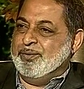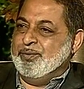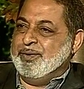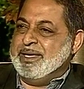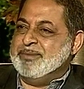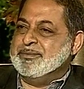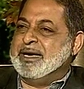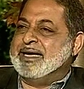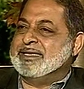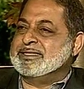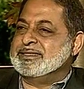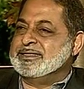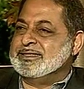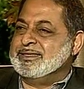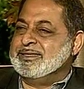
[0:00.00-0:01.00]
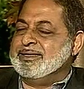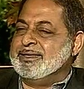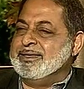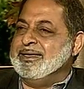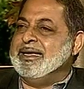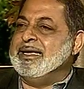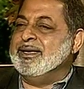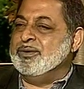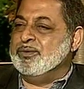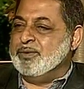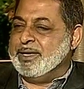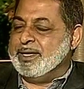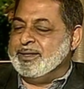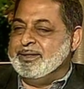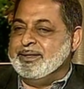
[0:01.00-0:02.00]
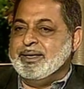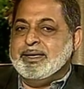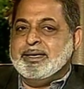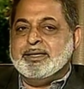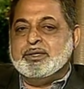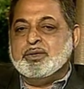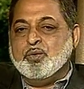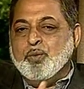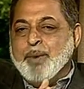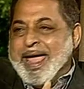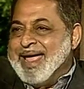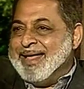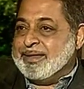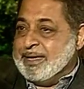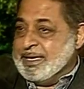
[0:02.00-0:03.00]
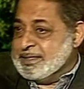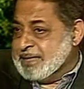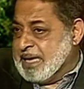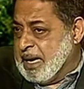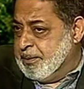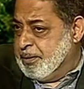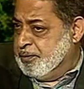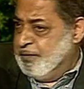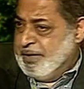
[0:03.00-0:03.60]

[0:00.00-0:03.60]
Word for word: we must uh, deal with the way things happen.